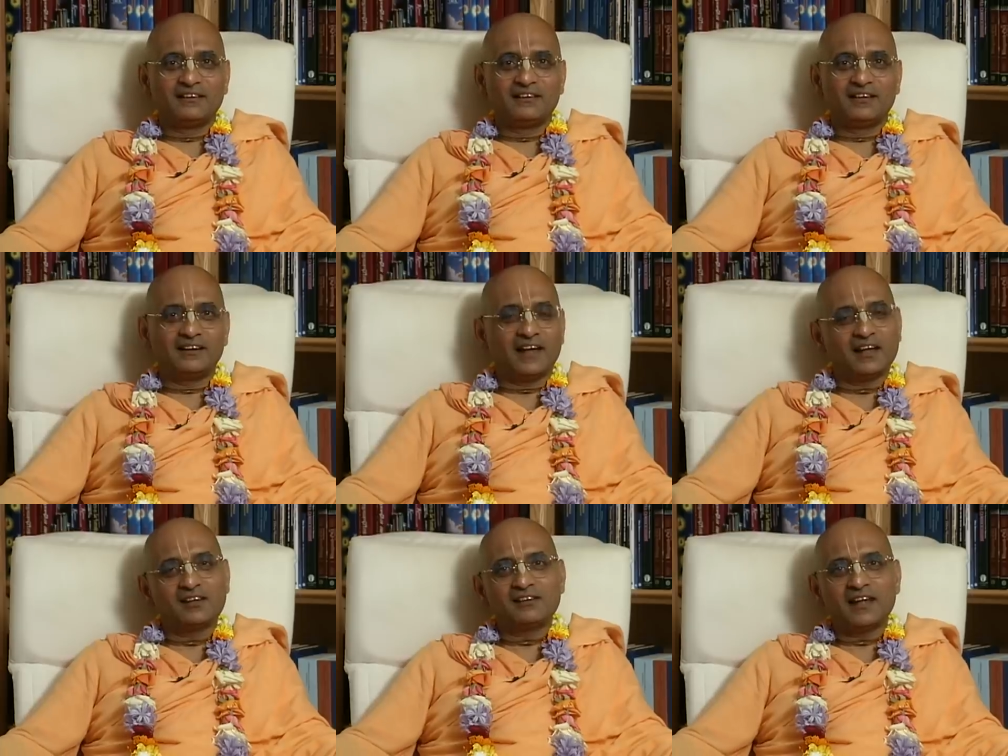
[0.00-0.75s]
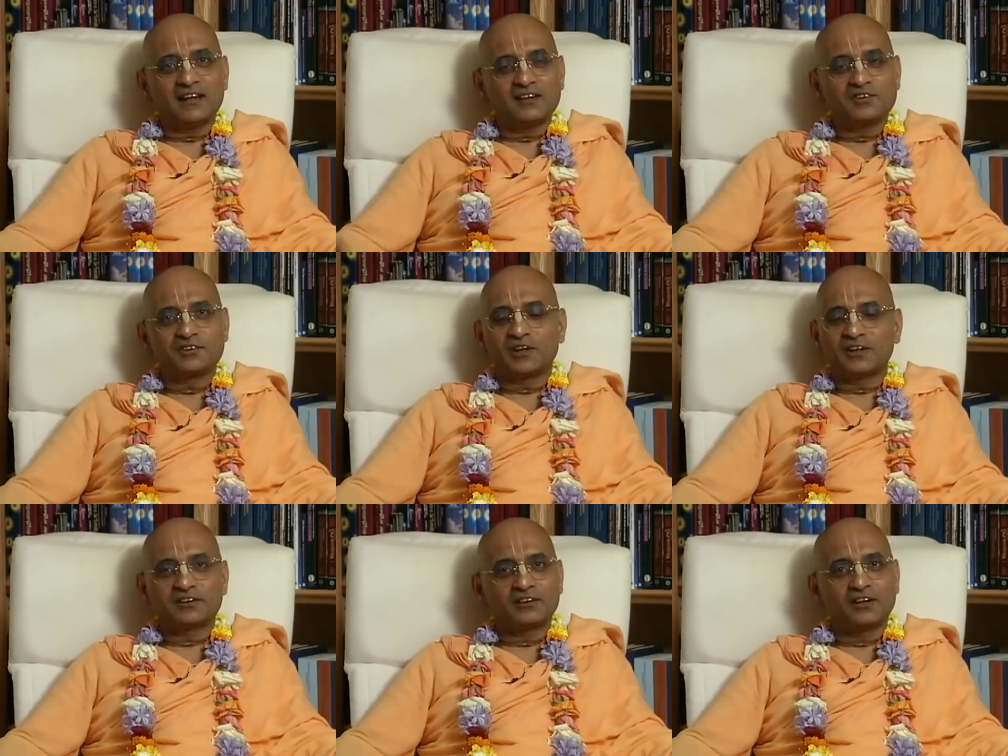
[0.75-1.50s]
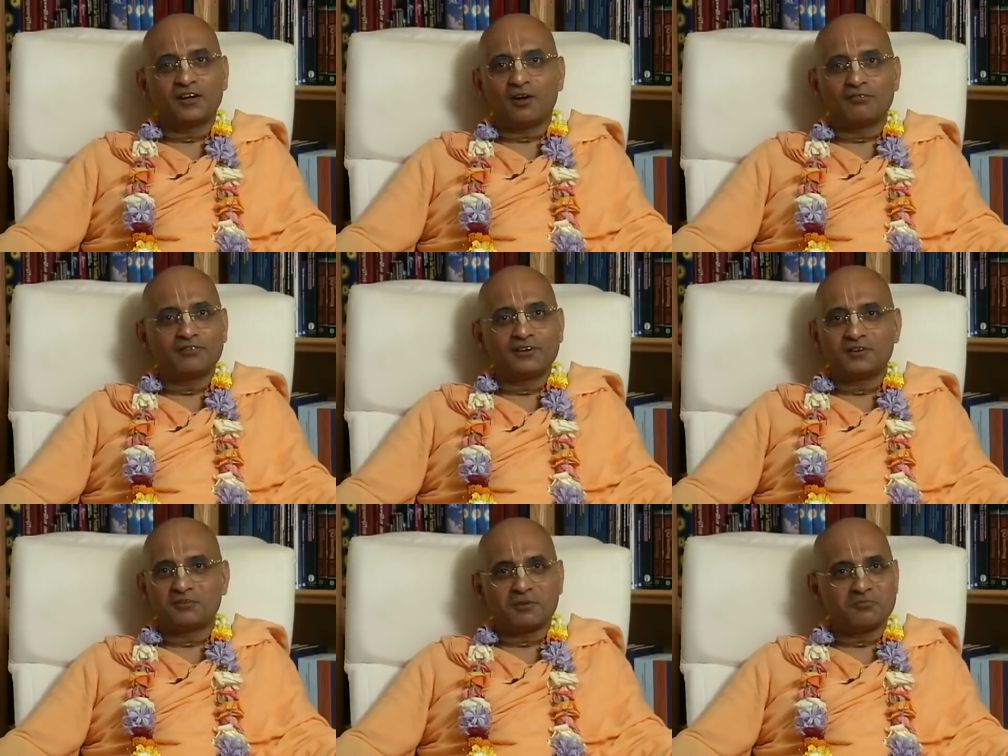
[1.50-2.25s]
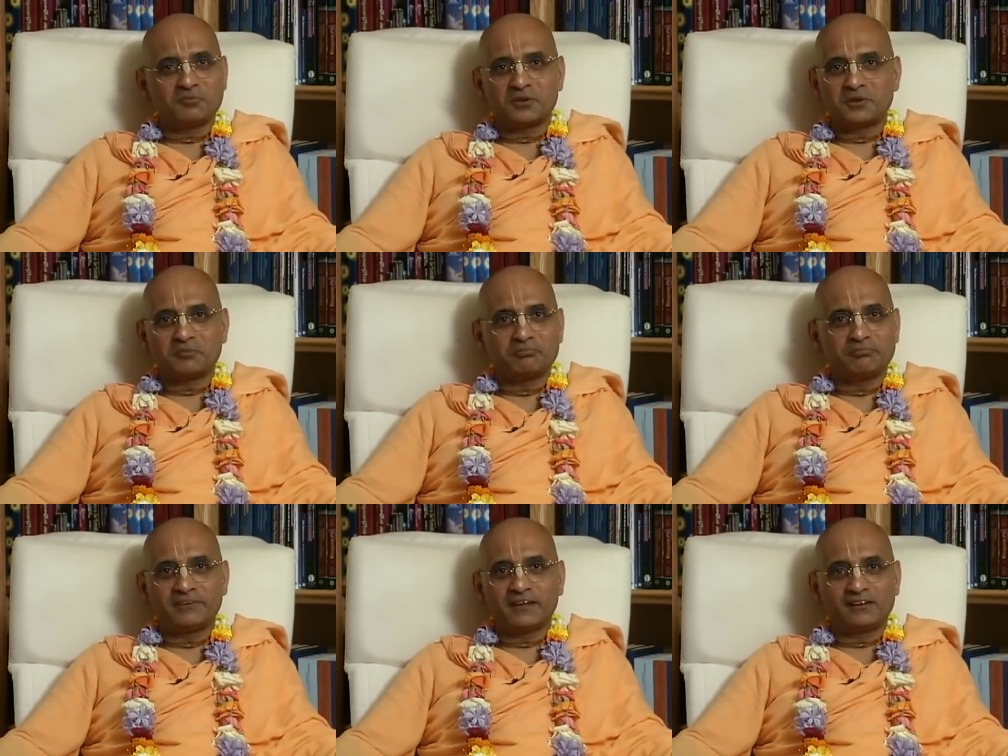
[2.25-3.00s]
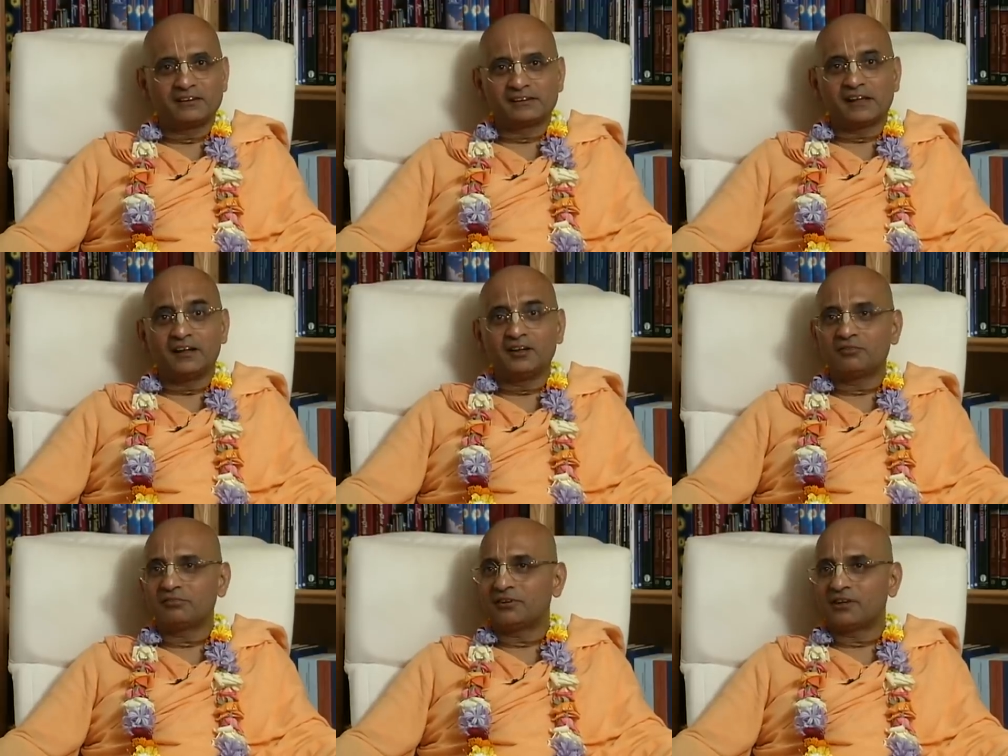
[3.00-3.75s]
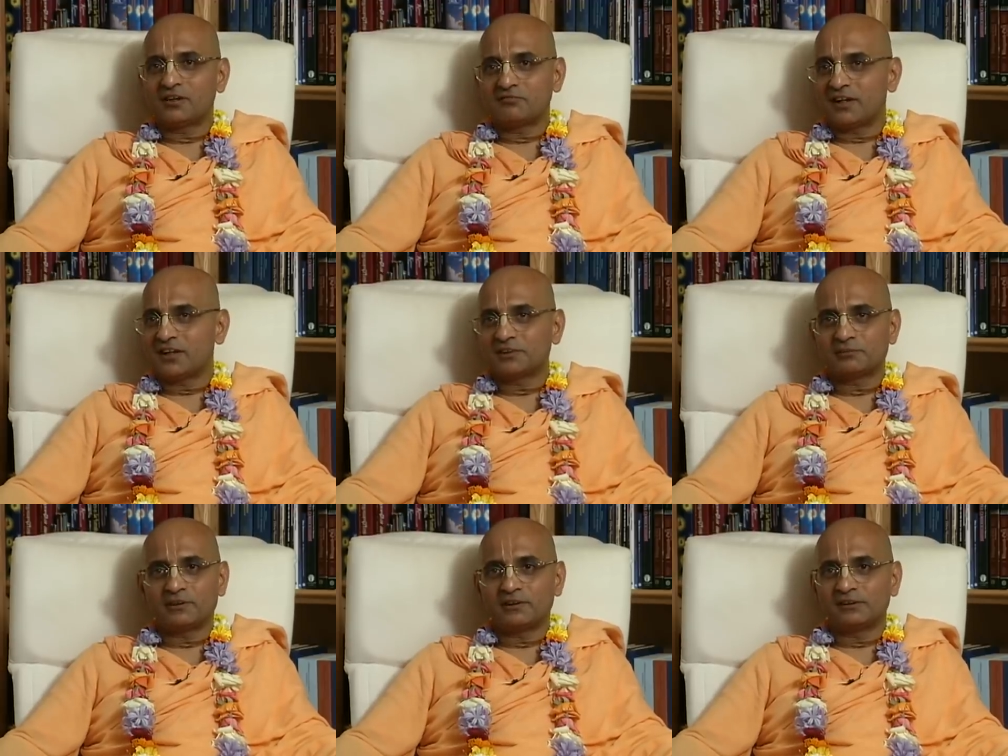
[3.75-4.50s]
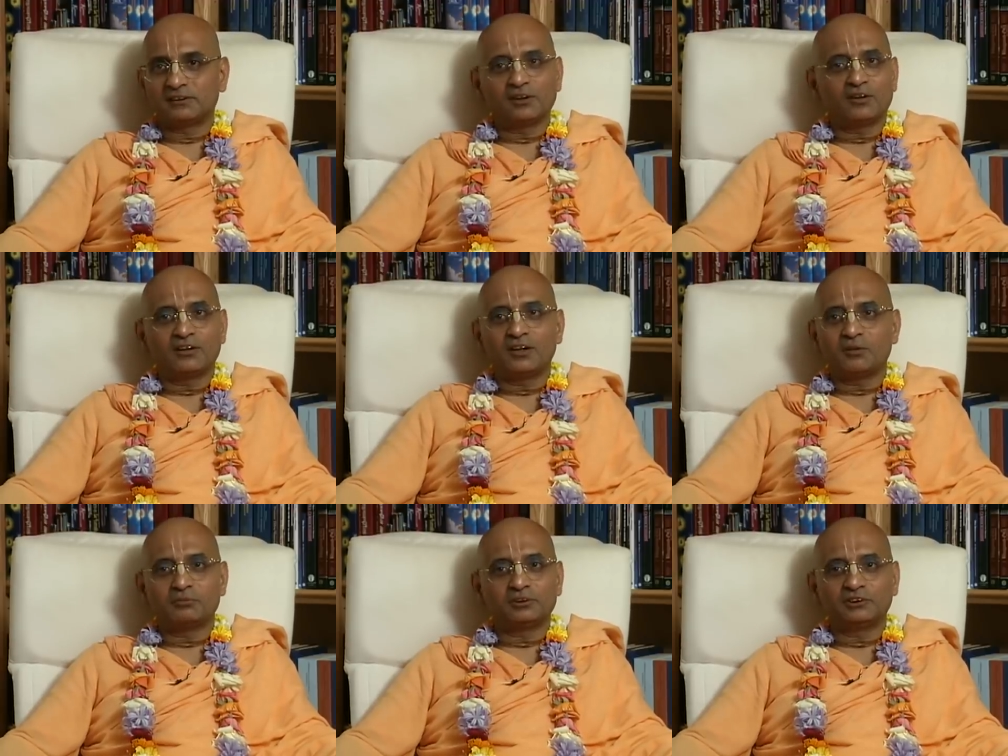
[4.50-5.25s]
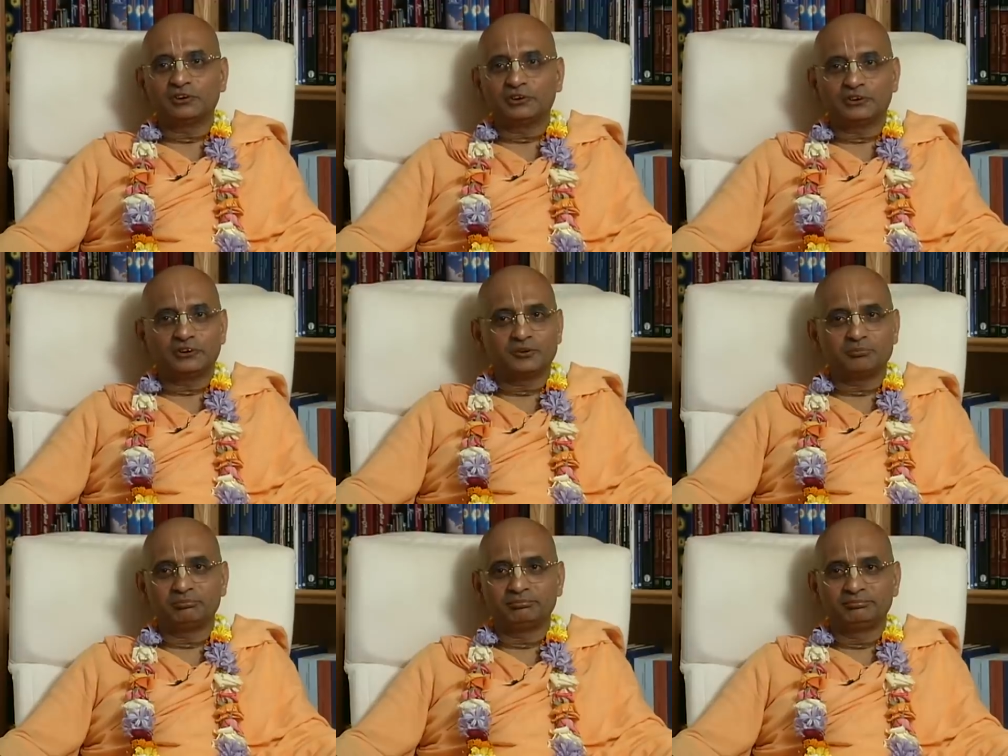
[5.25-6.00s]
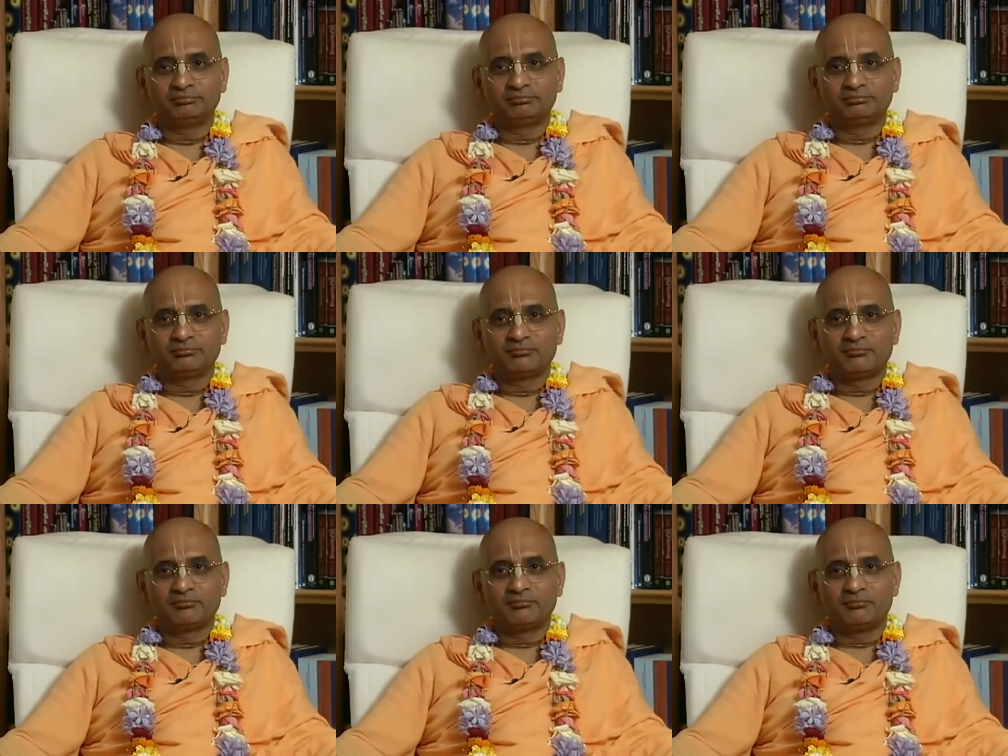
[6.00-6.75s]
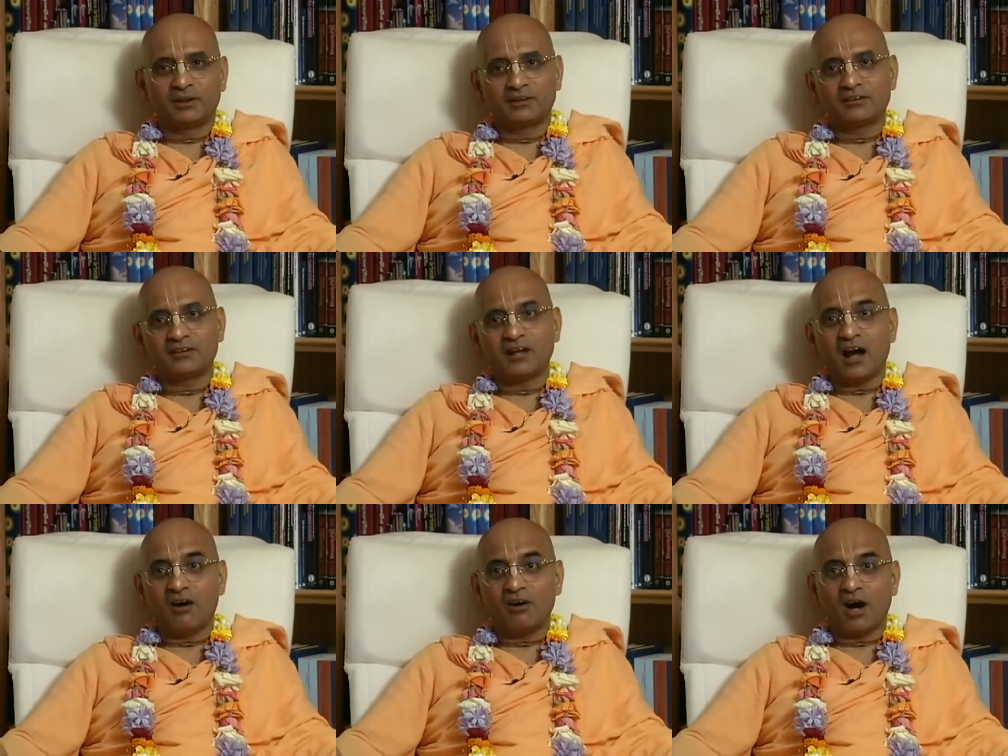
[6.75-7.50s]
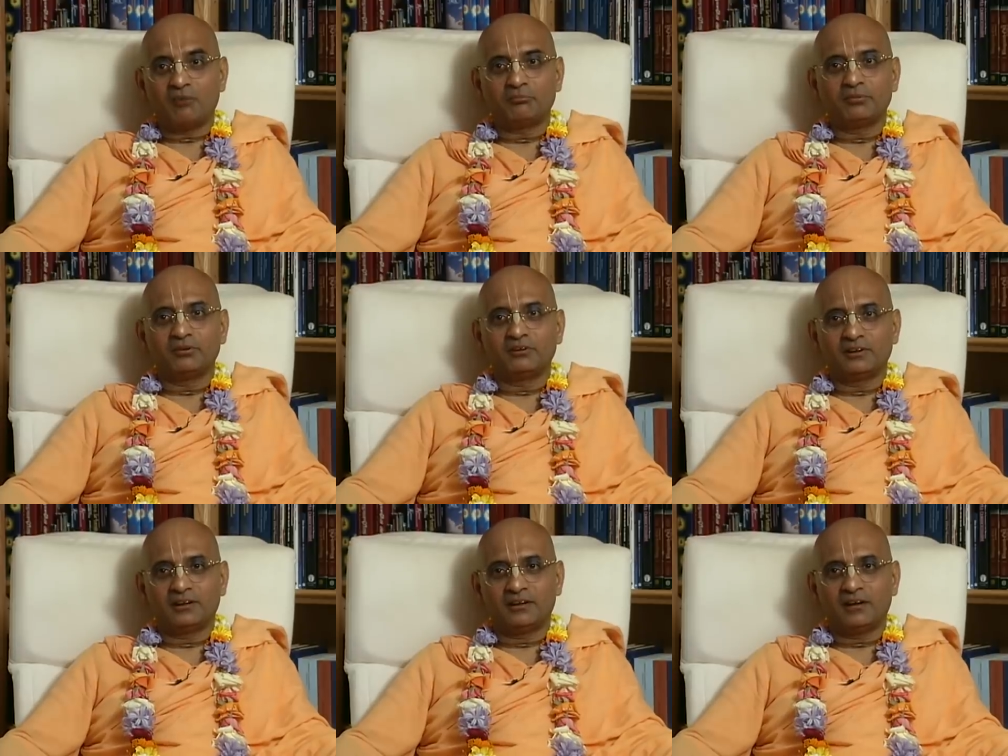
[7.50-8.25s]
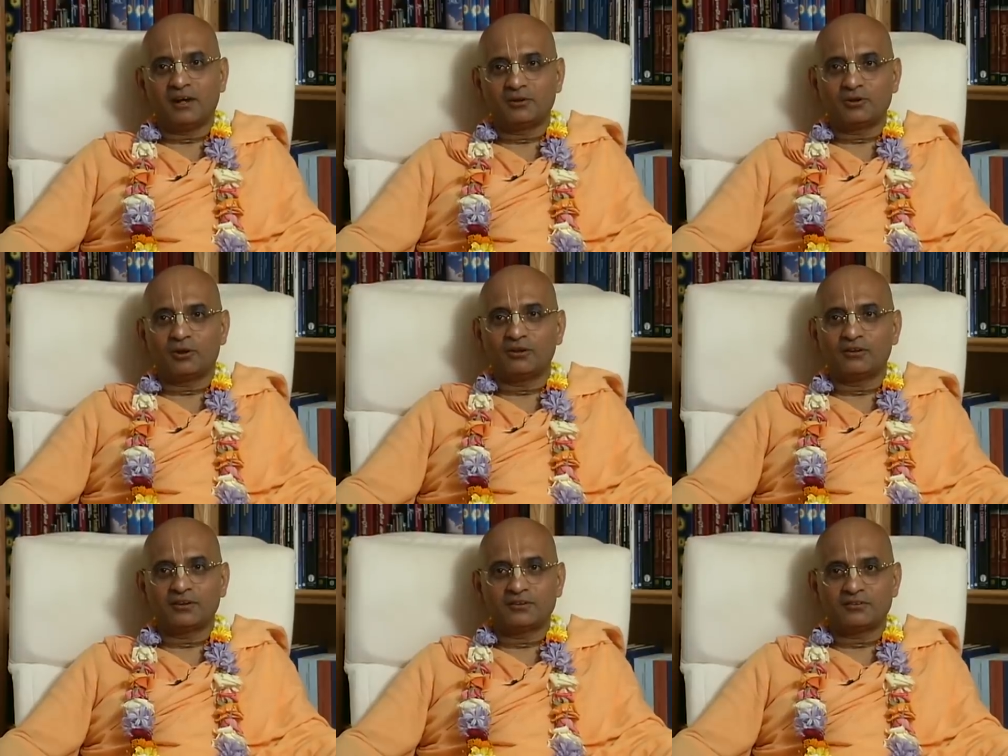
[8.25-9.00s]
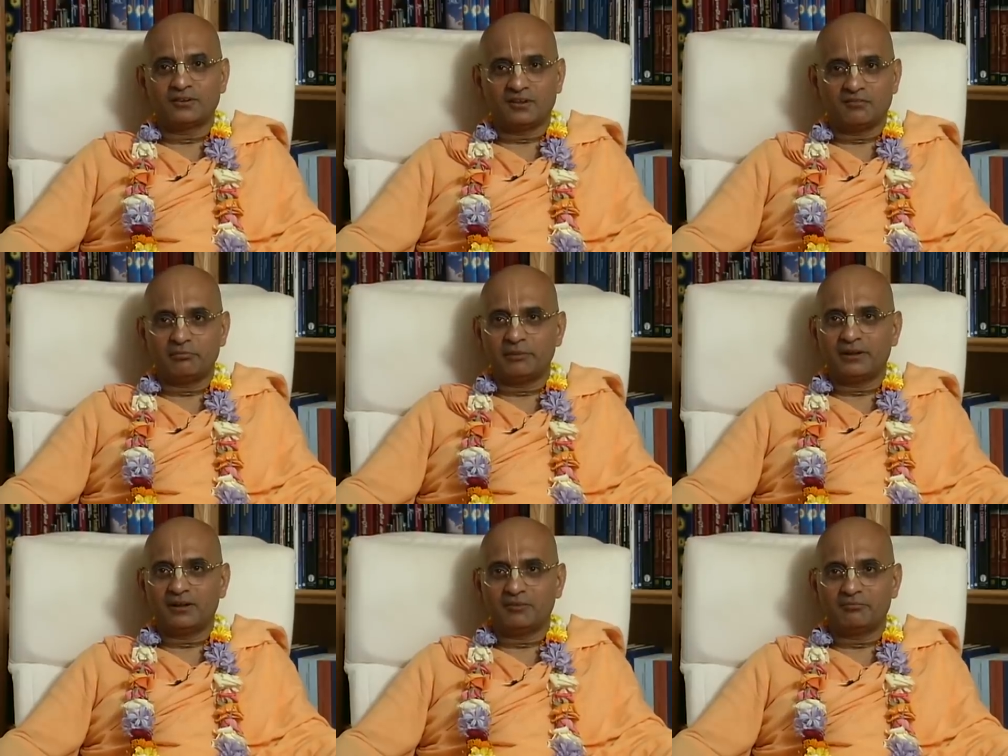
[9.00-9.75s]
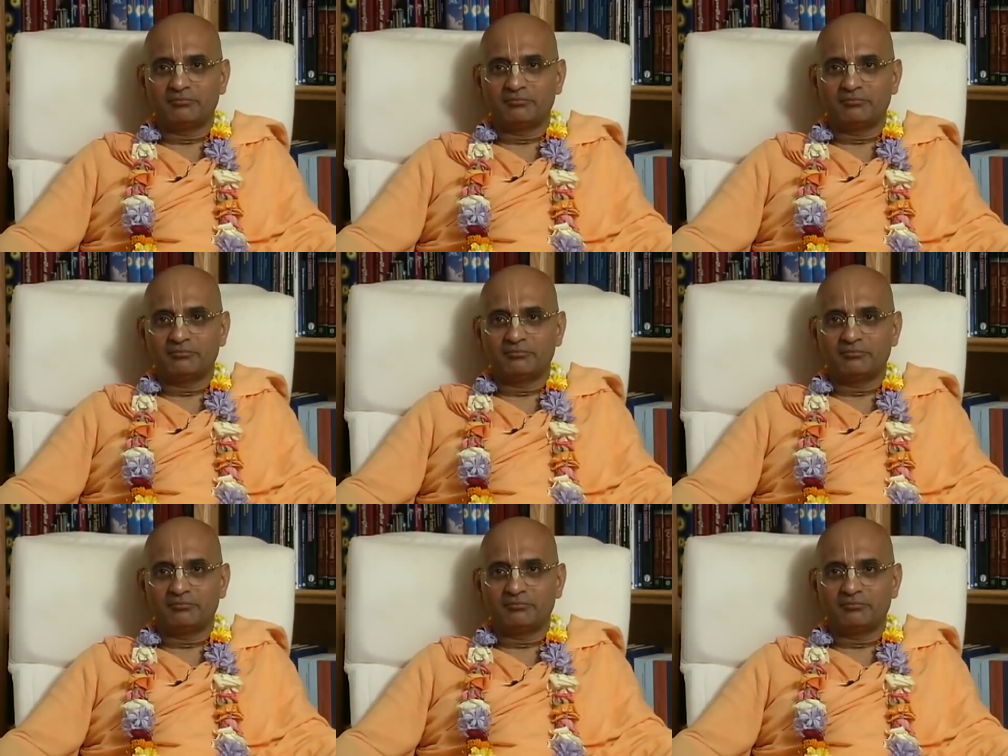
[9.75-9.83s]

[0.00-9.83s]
And that instruction I often remember, that the sign of our advancement is not in our position, but in how humble and how tolerant we have become.